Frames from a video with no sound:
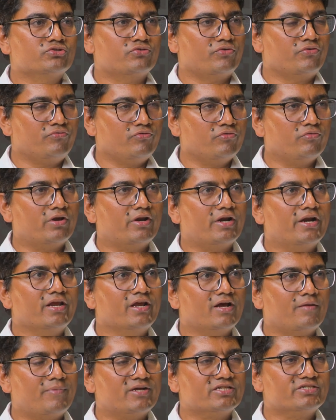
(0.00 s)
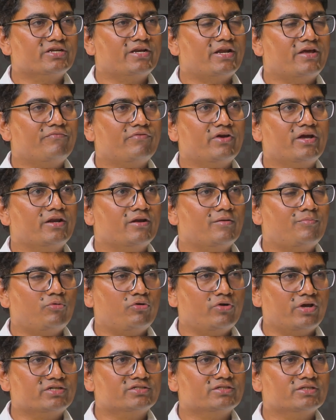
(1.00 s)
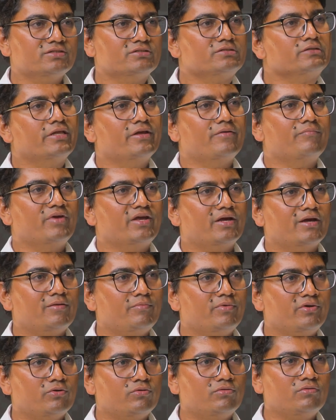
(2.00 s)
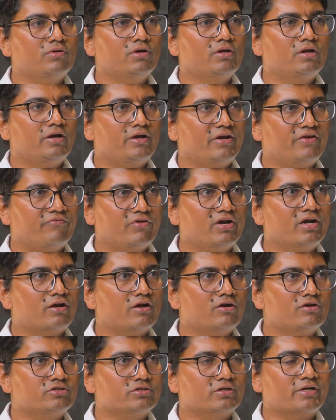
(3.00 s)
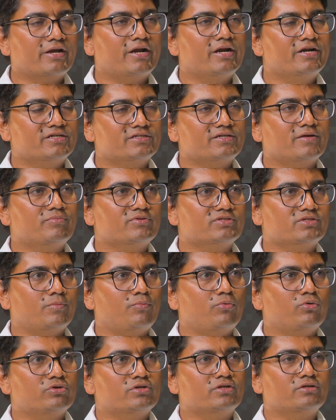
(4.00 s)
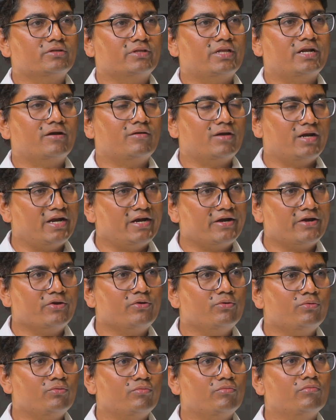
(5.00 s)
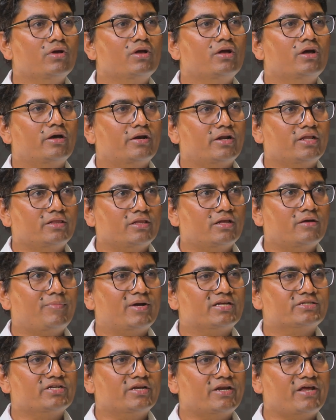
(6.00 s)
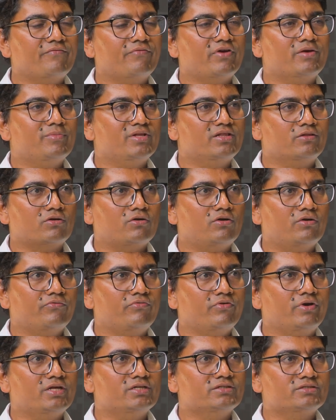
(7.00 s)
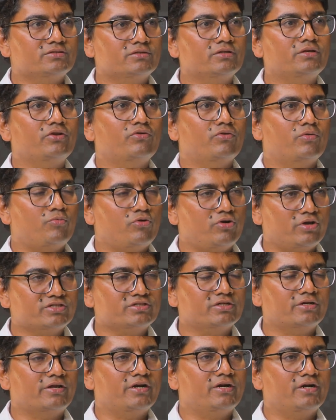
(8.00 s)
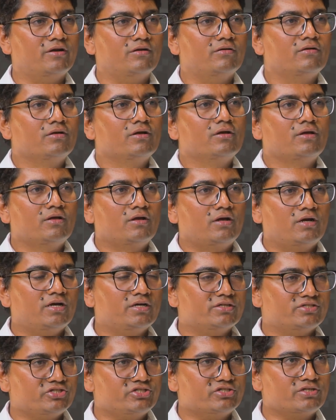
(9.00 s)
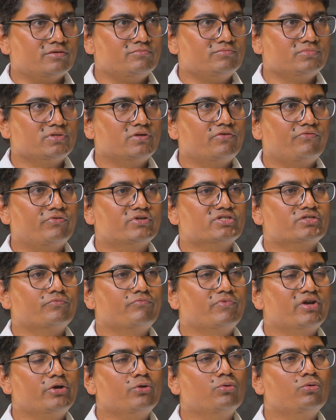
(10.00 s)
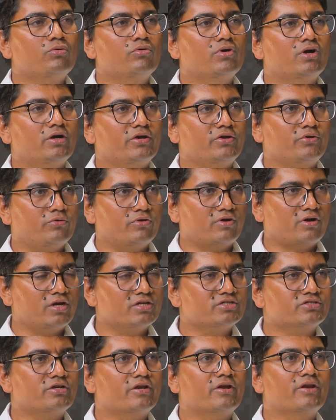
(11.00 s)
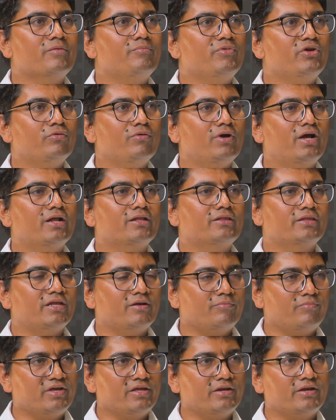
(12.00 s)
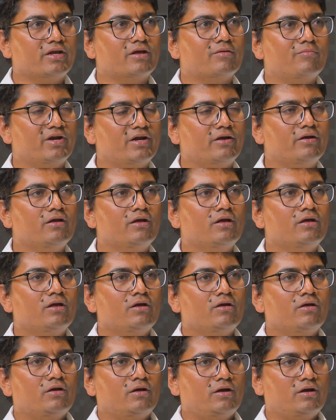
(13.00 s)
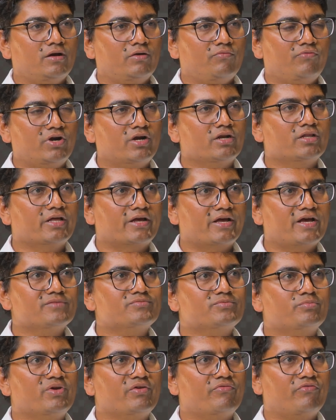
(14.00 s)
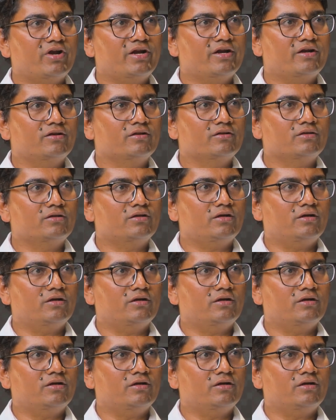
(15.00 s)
So if you are running Apache NiFi in a production, then we have, different kinds of support that let you run the Apache NiFi with confidence in your production grade system. First, we do your cluster review, and then we recommend what are the gaps we find